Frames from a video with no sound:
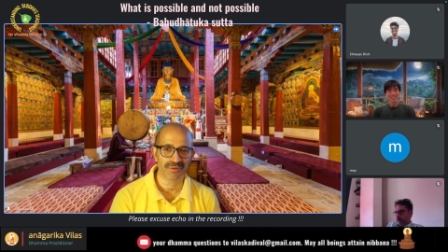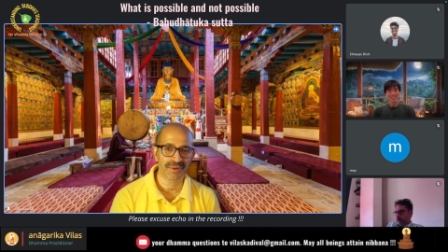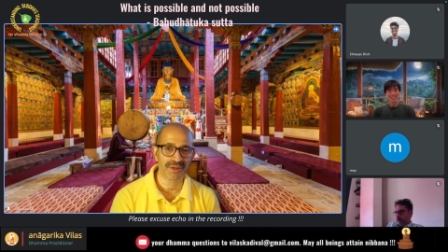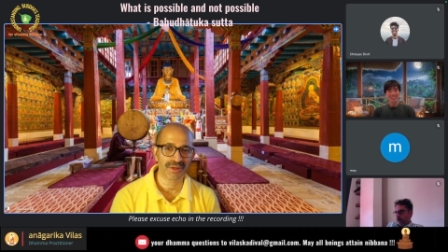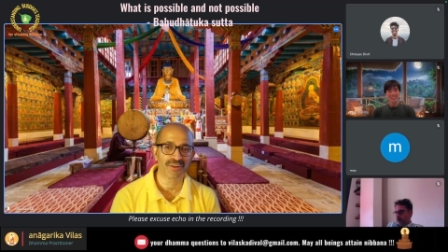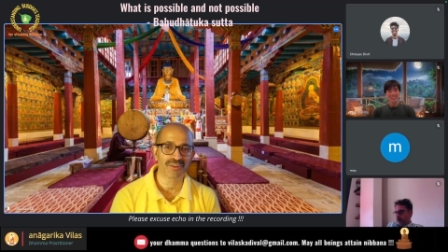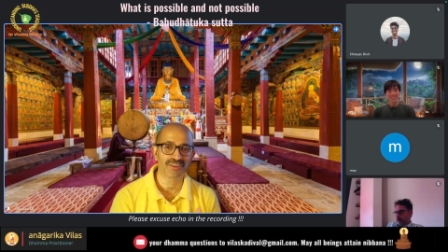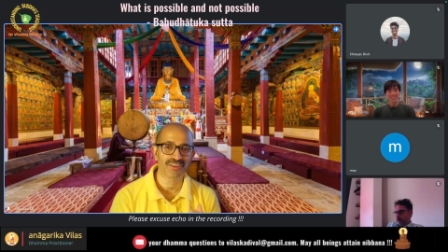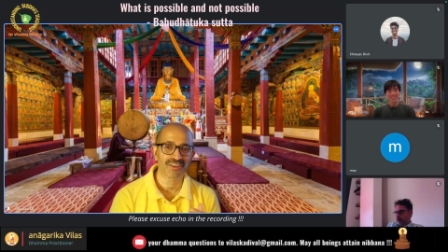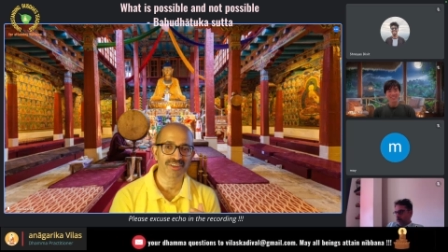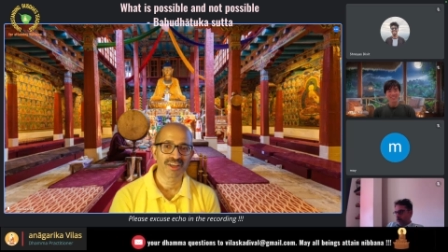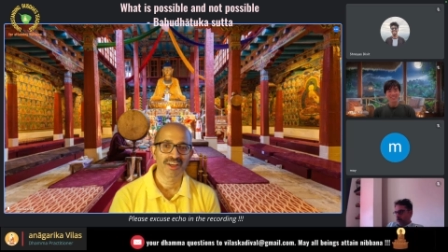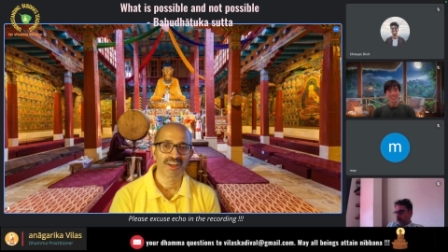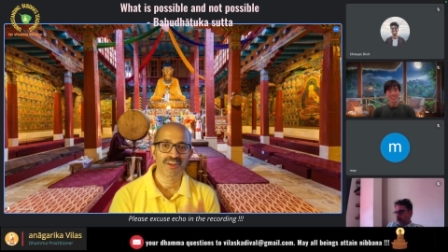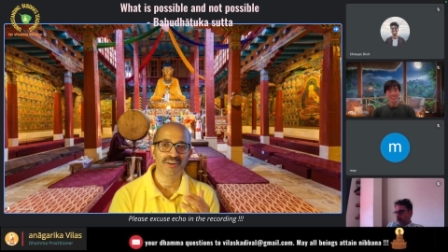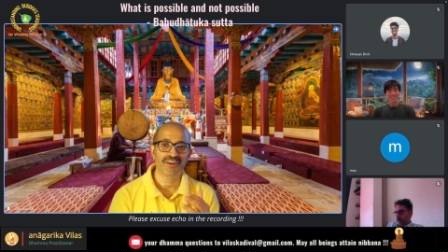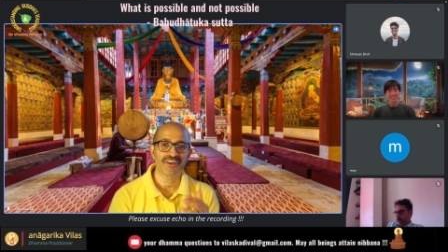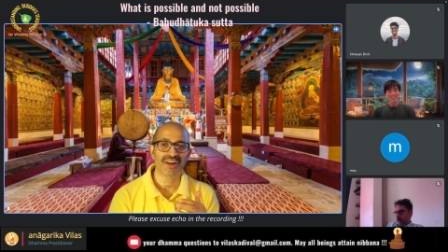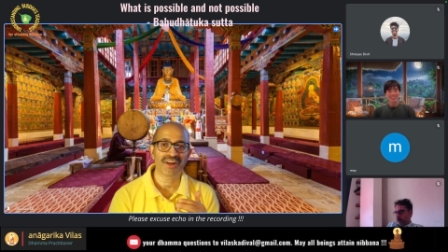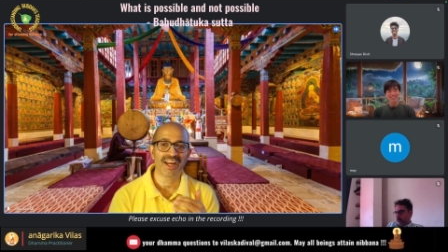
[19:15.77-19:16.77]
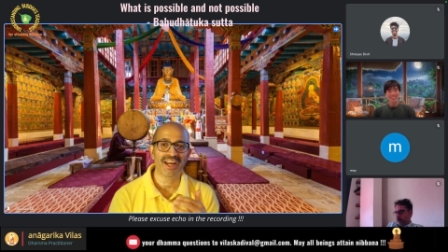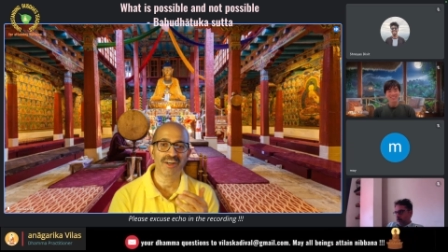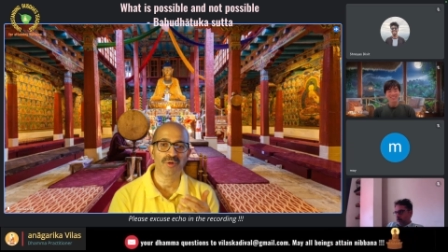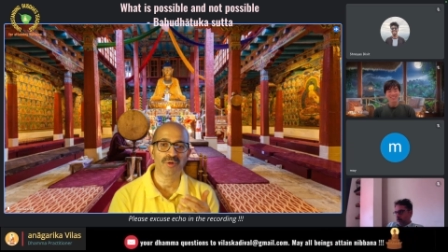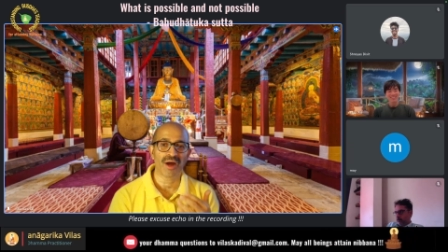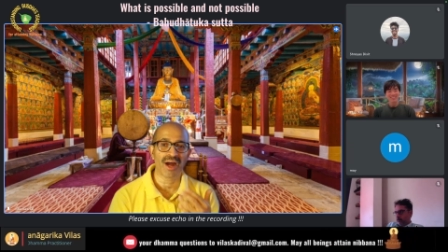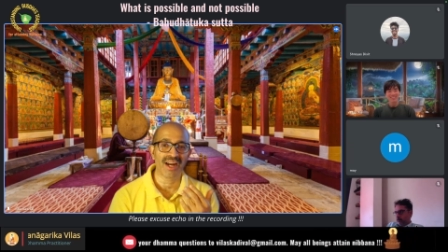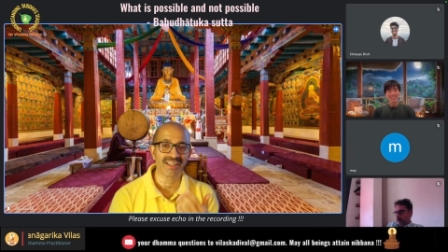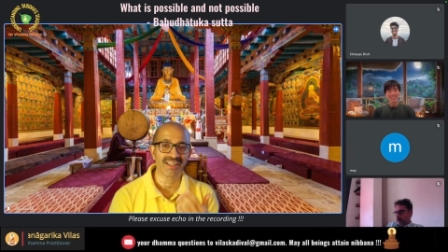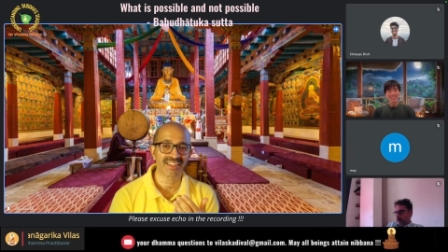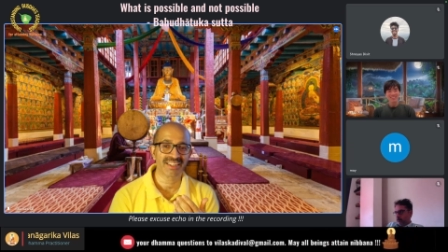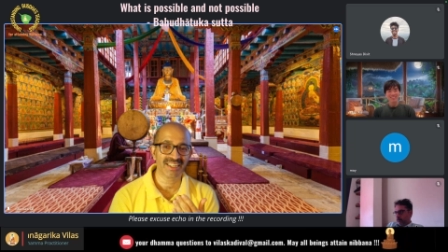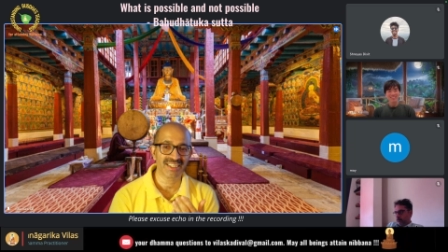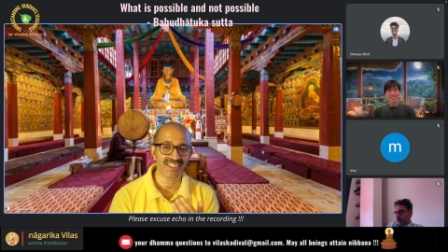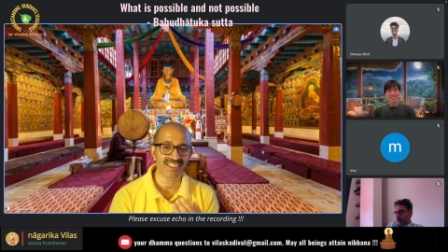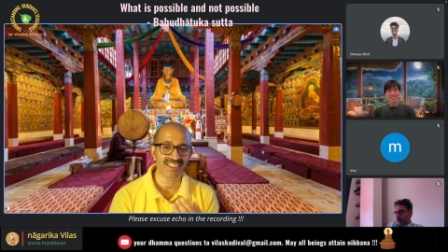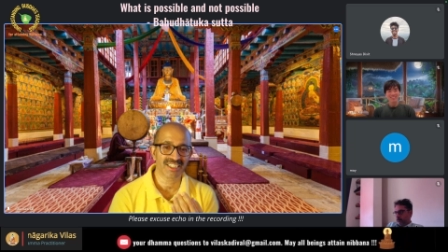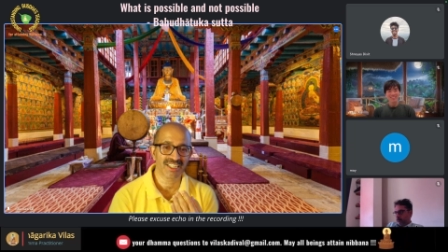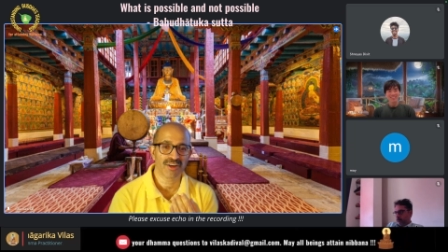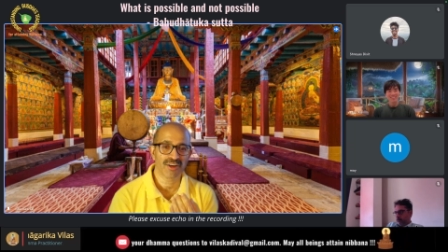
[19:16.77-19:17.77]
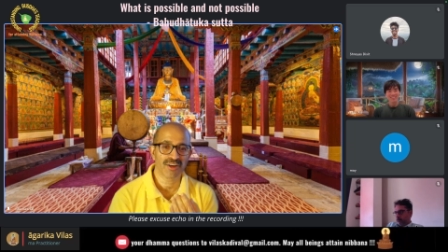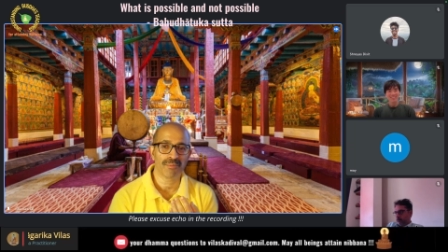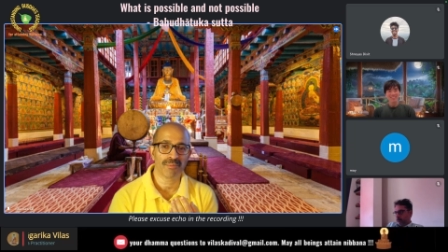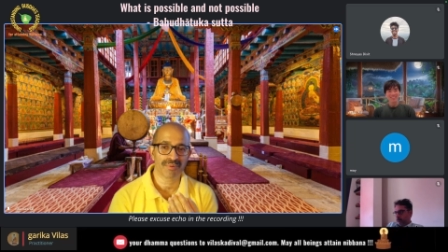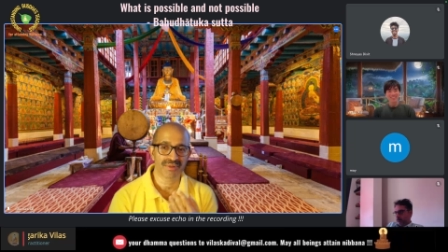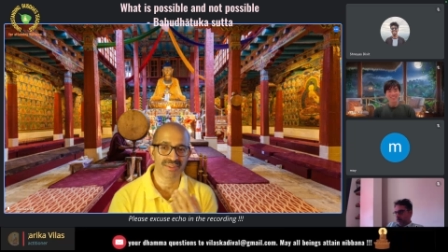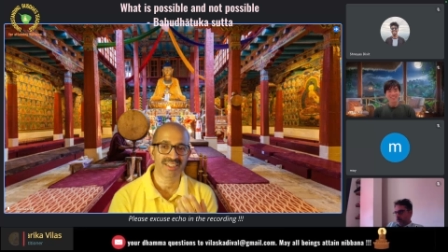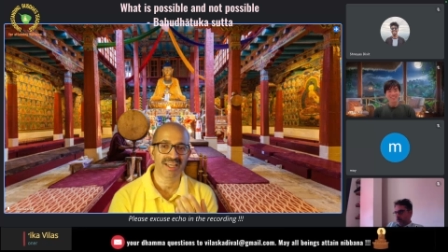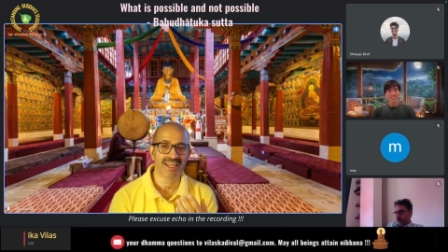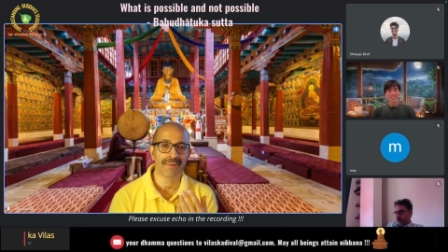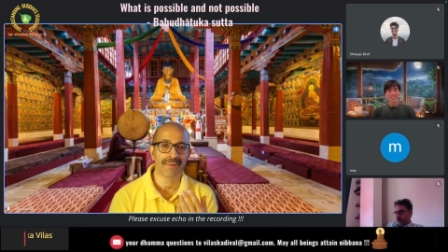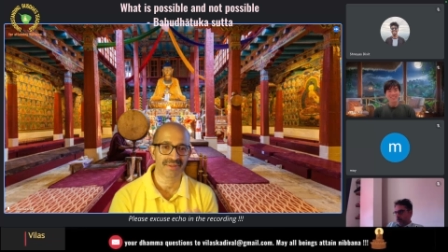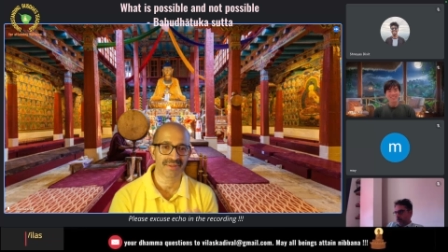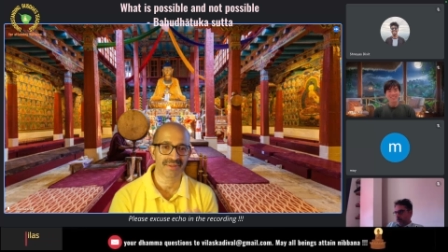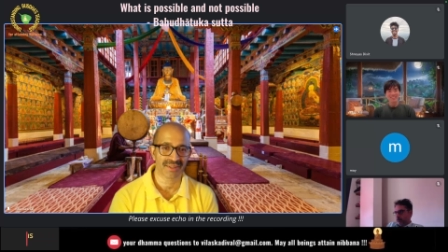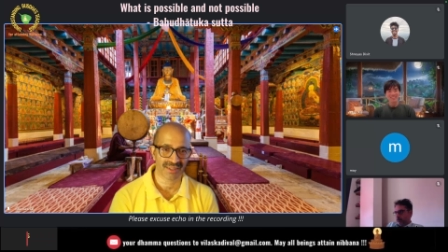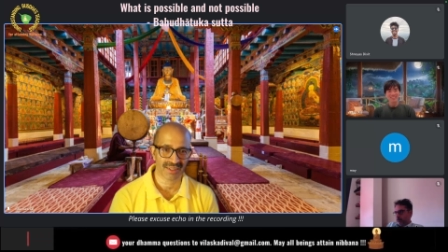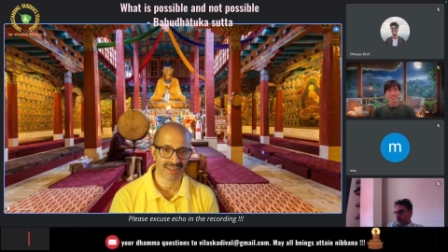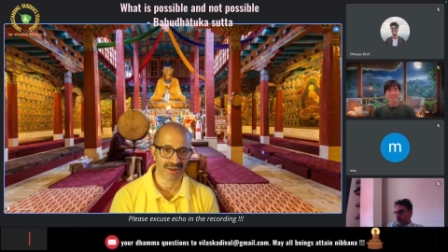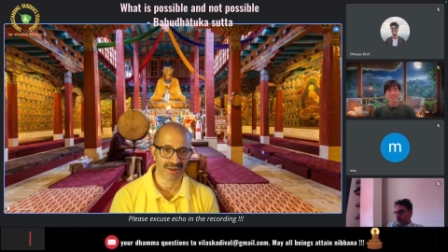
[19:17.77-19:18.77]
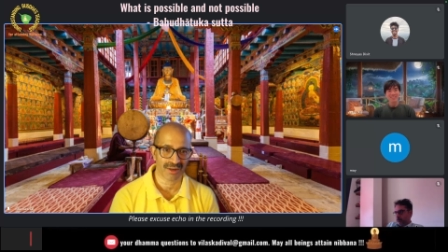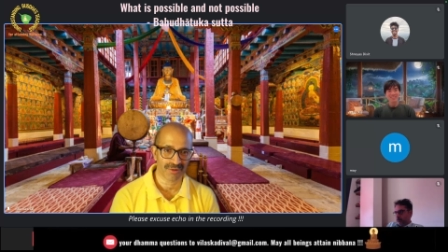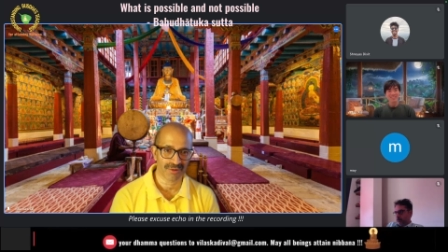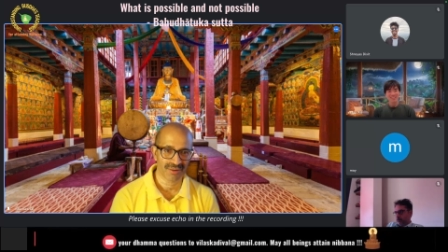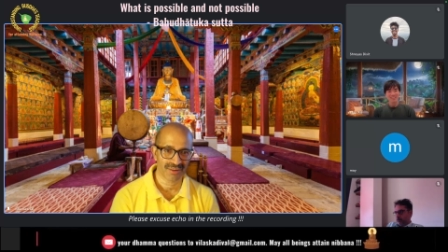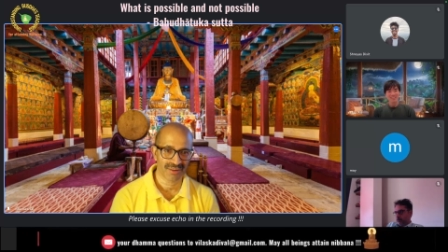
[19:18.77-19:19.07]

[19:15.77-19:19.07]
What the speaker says: because you're trying to adjust your perception now.